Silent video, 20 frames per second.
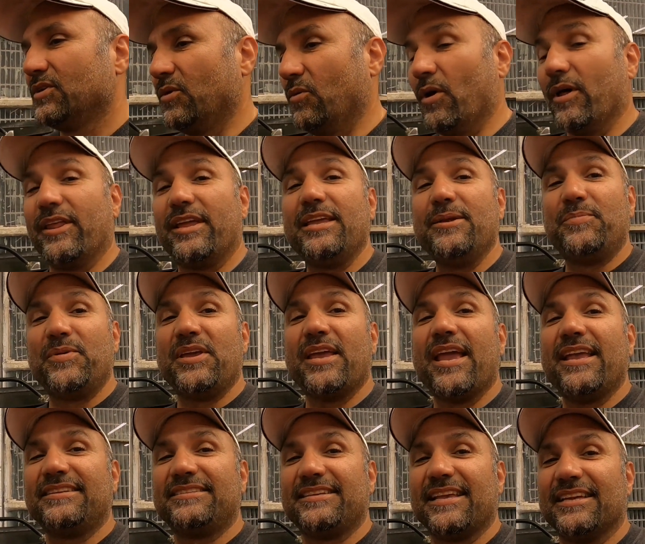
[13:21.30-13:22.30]
Well, the
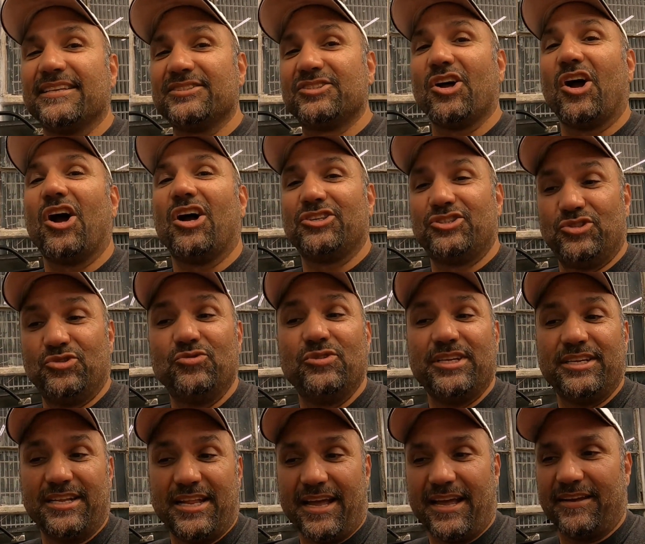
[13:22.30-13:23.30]
EPA says, Dodge, you
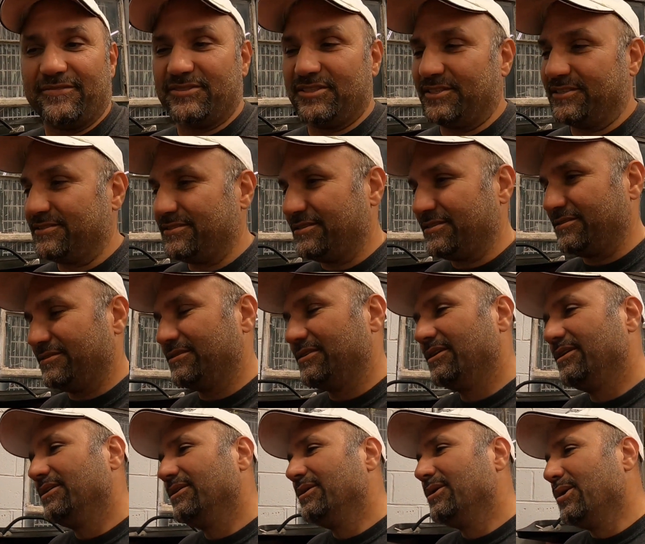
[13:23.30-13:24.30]
need to have 16.
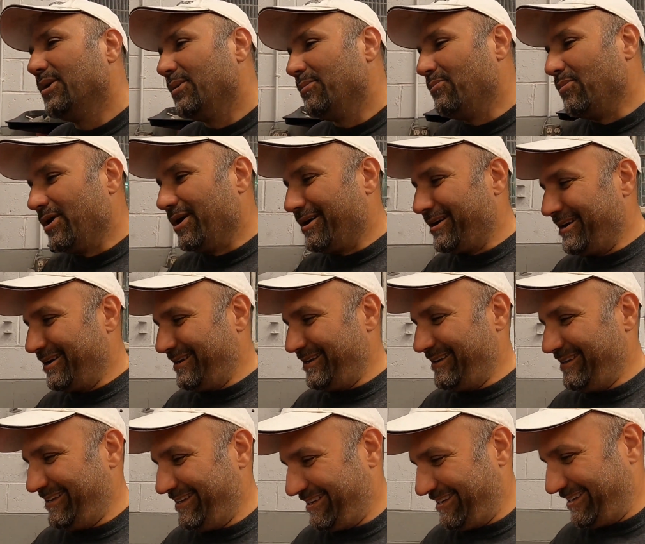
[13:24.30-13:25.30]
But
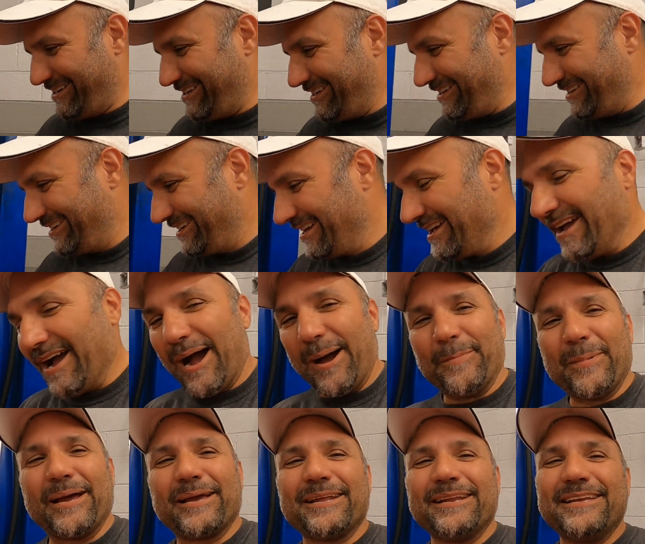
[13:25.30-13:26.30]

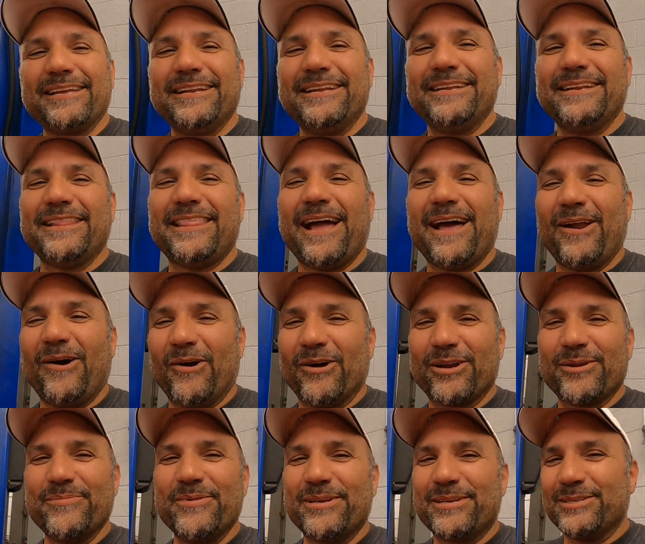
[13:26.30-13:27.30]
I'm not going to get into that
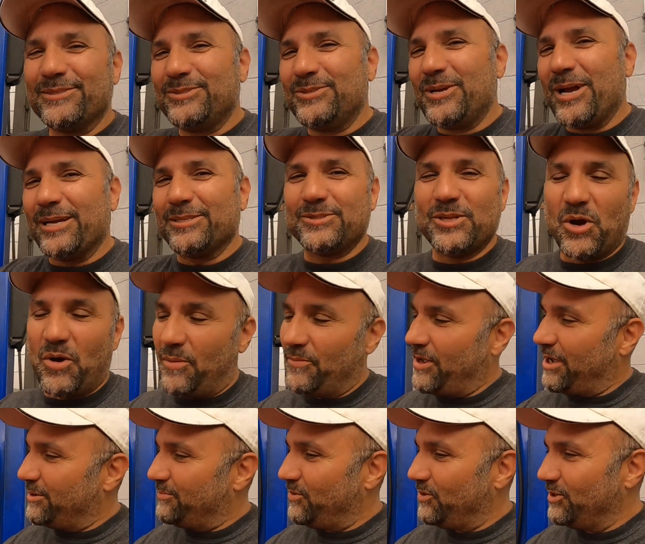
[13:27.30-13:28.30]
argument, because you guys know I'm
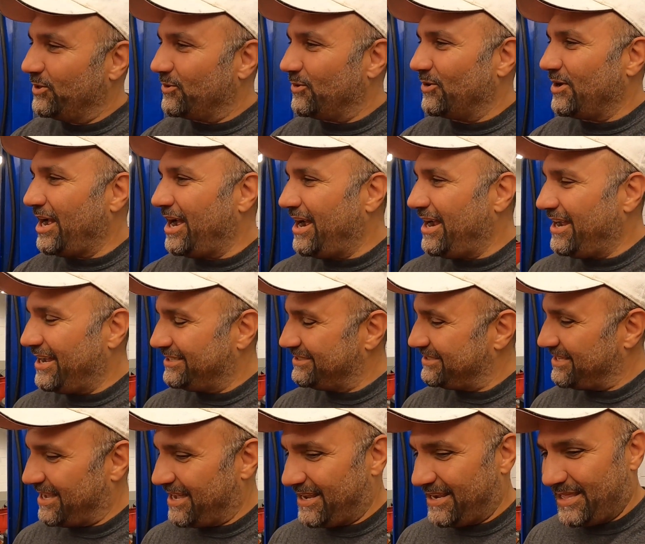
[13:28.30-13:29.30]
not a political guy. I
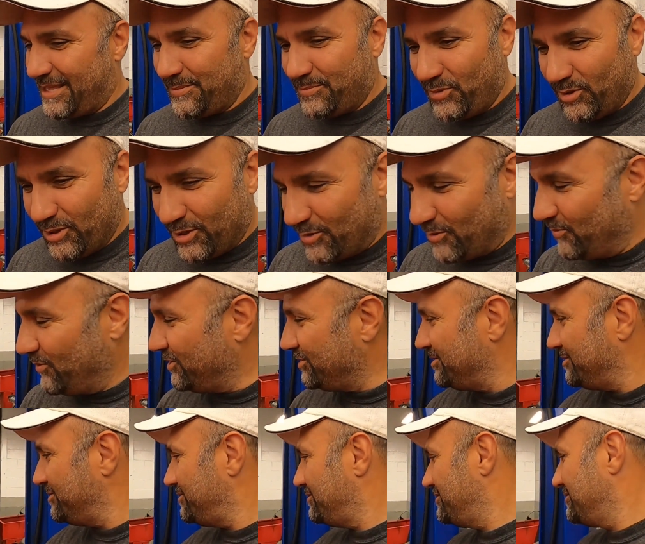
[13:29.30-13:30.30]
stay out of that political
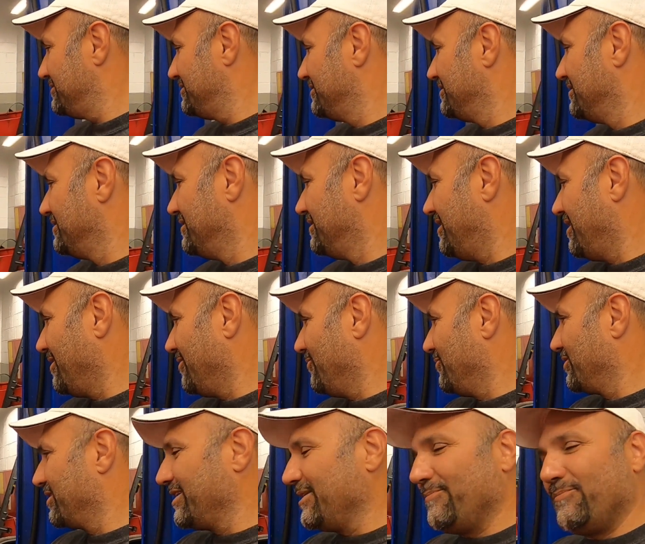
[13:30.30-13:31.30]
business. I don't
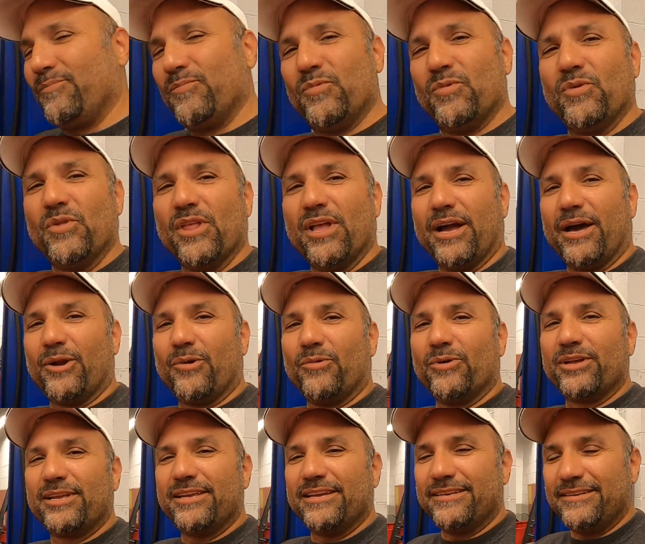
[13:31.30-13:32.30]
want
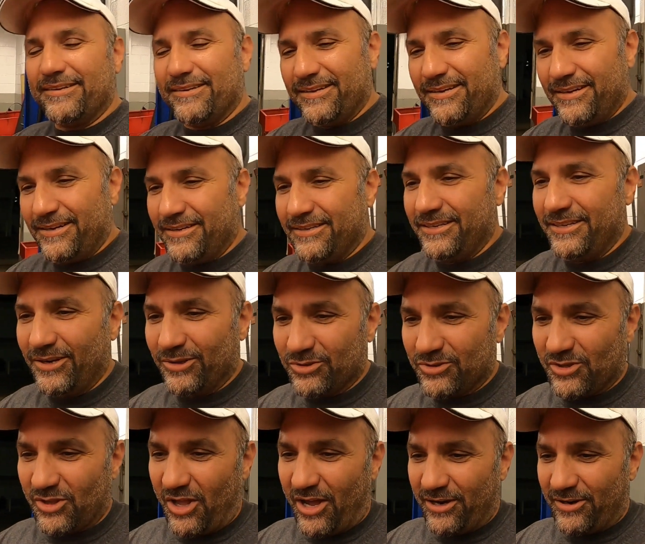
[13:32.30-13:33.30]
to get you know,
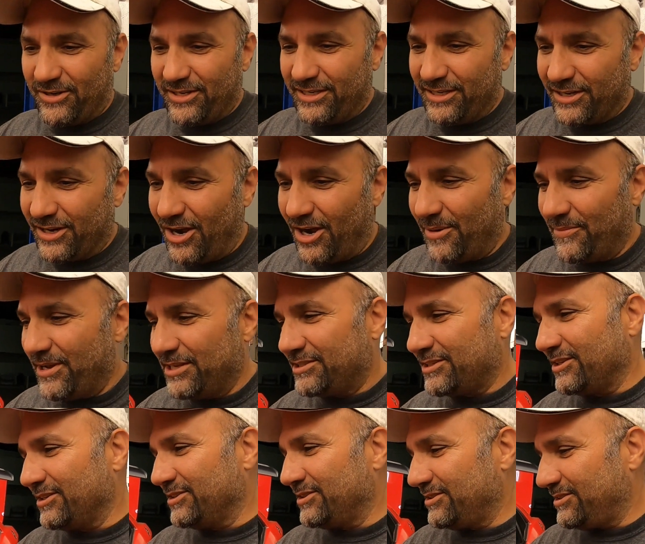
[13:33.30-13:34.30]
slaughtered in the comments
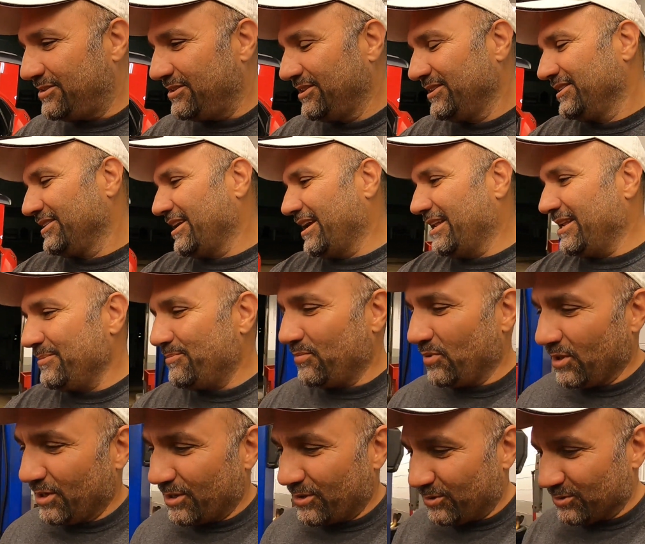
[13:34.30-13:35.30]
because any
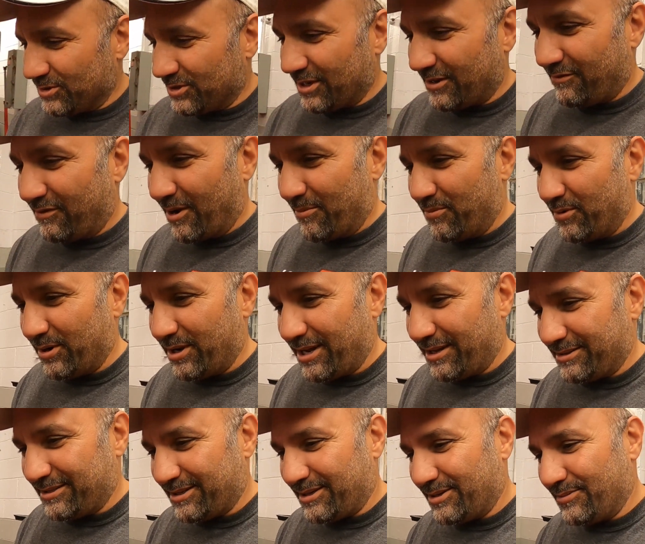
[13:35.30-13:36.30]
political stuff I put
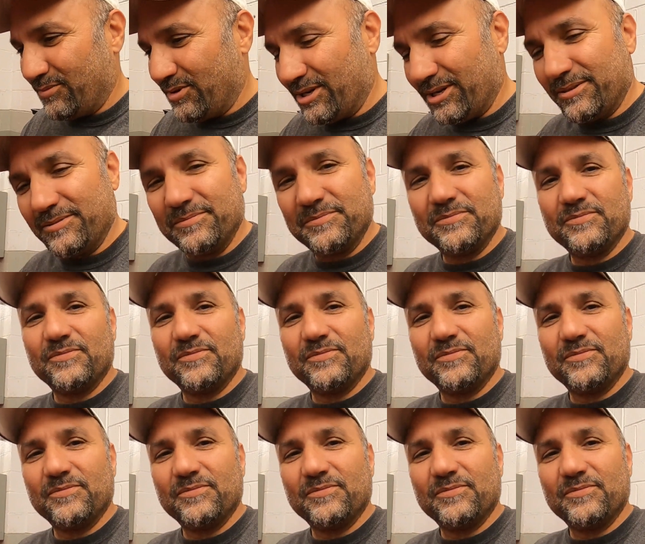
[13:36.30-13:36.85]
out there, but